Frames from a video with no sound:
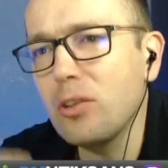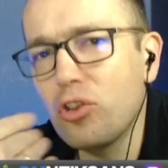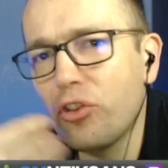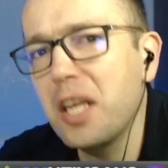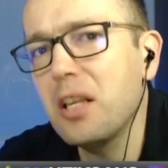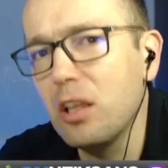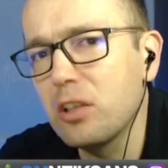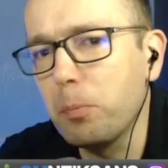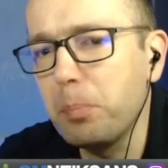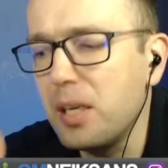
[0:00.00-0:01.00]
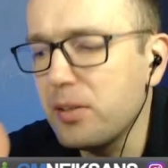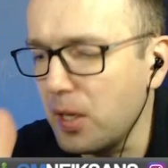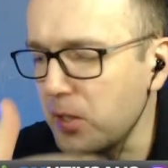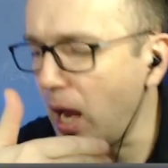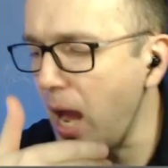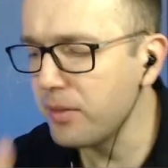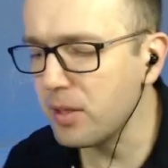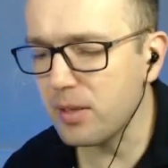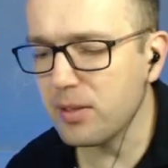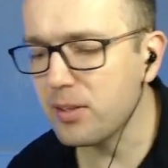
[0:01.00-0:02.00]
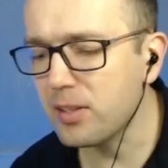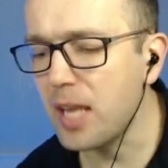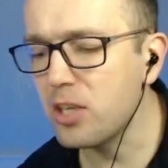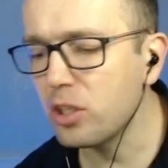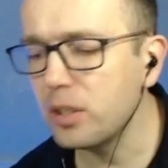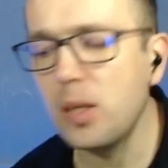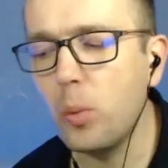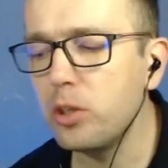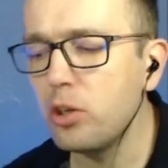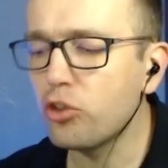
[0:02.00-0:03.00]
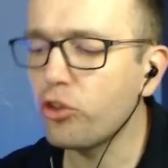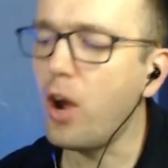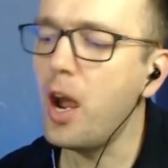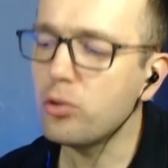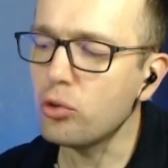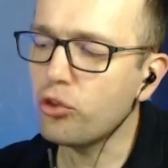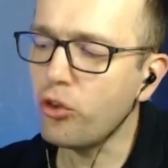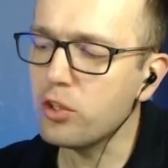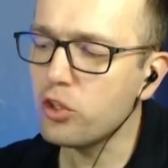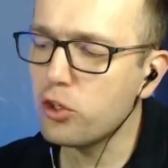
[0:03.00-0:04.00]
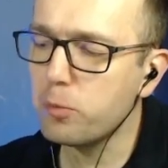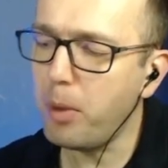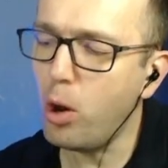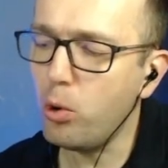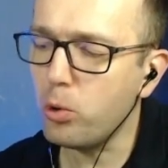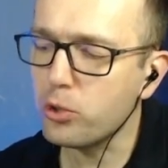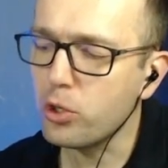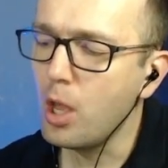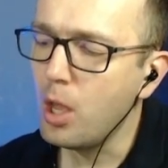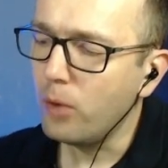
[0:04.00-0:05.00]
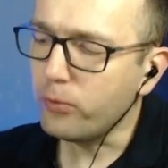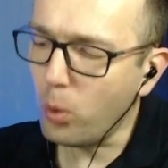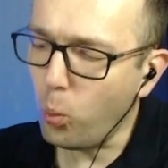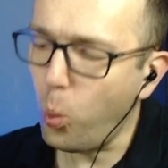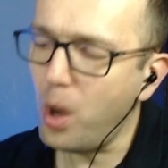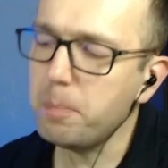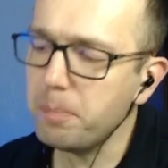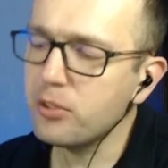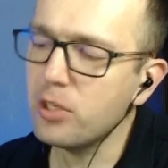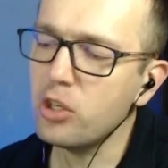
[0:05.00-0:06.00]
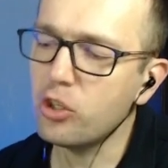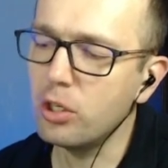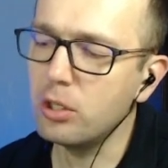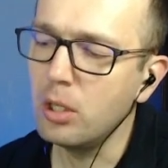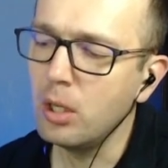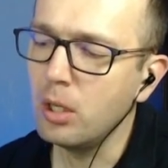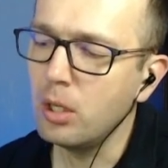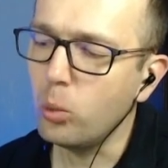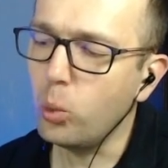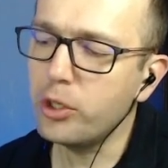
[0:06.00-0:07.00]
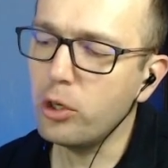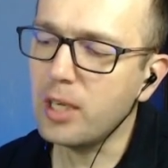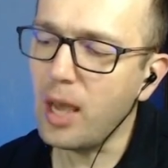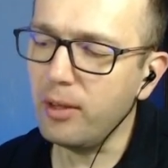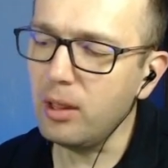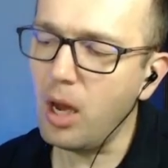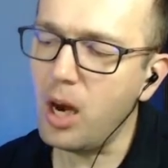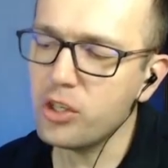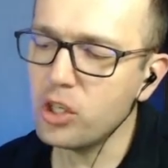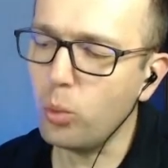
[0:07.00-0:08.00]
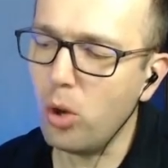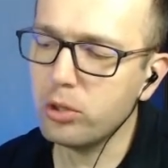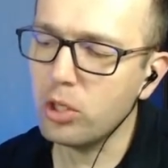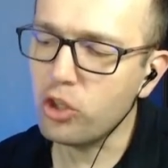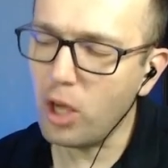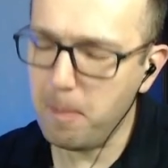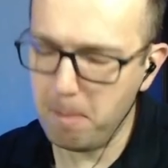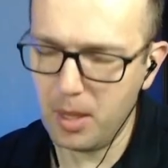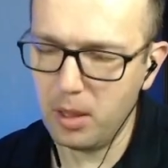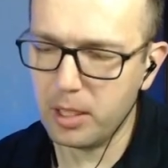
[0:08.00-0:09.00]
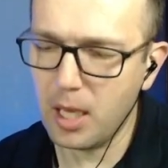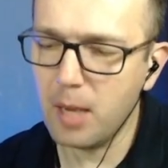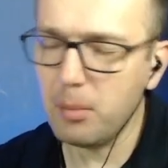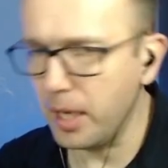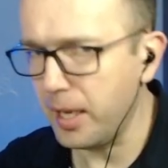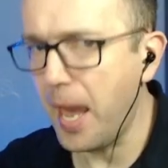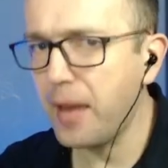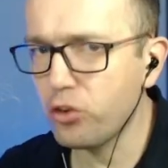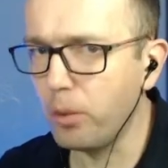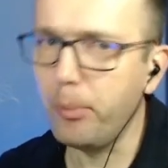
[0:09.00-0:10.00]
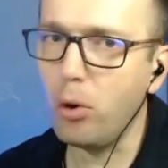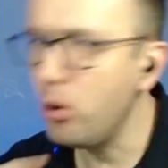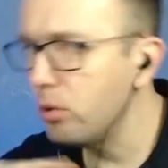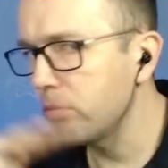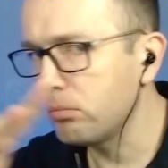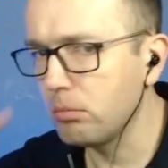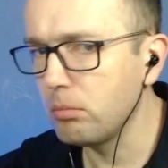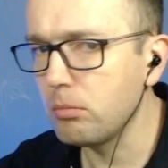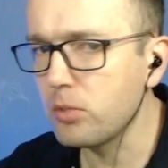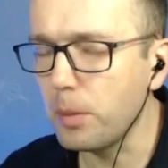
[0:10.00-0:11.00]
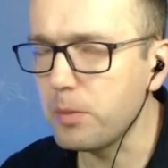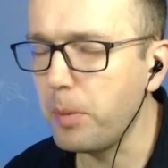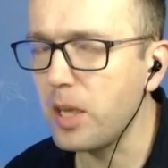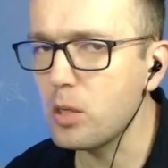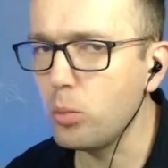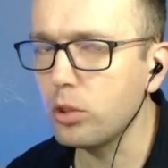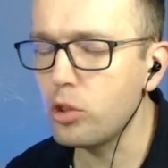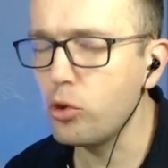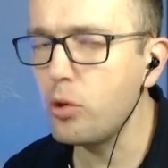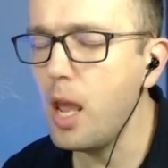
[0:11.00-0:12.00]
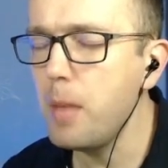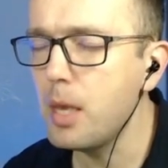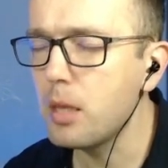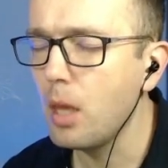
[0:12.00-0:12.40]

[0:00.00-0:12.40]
trade a lot of pieces. And this is essentially when you're trying to transpose from one position where you have a large advantage in middle game, like extra pawn, some space advantage, you name it,